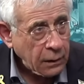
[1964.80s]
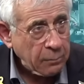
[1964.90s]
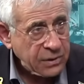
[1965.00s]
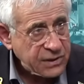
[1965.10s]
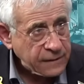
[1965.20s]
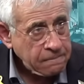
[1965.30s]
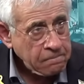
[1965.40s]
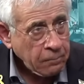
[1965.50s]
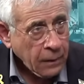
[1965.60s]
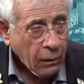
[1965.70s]
embassy.
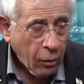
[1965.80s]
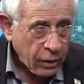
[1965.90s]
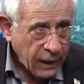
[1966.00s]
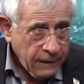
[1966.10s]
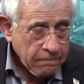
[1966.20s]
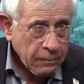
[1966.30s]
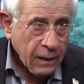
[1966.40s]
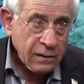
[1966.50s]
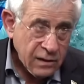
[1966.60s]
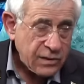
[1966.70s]
Okay?
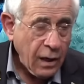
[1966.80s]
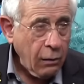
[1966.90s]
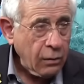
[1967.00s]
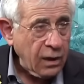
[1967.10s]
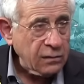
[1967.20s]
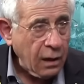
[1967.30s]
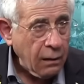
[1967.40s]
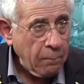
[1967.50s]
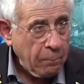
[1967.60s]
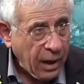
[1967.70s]
This is how
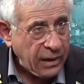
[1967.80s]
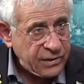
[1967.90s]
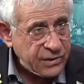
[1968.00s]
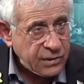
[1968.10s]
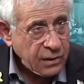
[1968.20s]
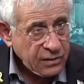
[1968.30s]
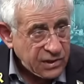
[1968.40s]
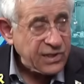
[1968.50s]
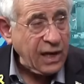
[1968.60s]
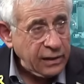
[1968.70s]
Qatar buys
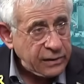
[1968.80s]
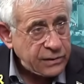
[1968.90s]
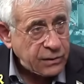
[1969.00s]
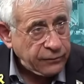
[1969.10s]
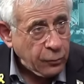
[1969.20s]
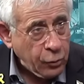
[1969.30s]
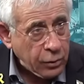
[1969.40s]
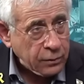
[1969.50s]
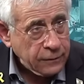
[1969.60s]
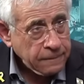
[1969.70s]
the silence of the
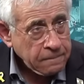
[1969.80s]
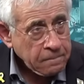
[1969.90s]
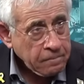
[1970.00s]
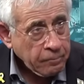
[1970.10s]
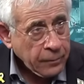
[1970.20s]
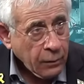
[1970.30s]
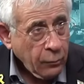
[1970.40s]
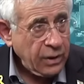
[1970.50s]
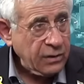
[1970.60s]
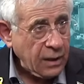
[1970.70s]
world
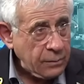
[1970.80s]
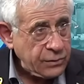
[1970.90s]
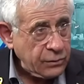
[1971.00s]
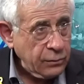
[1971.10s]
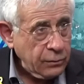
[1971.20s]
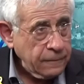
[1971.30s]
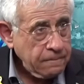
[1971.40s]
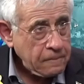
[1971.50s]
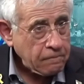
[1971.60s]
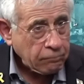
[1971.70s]
when it comes
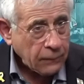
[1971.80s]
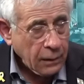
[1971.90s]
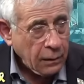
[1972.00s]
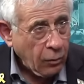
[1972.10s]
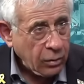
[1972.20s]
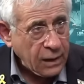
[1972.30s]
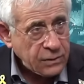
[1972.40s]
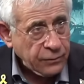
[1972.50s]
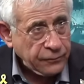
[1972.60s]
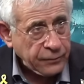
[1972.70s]
to all
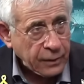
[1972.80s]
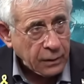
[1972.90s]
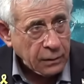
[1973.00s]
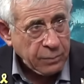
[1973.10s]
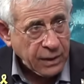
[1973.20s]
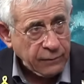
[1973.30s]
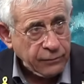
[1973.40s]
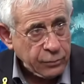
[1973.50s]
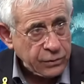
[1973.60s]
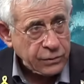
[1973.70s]
kinds of behavior.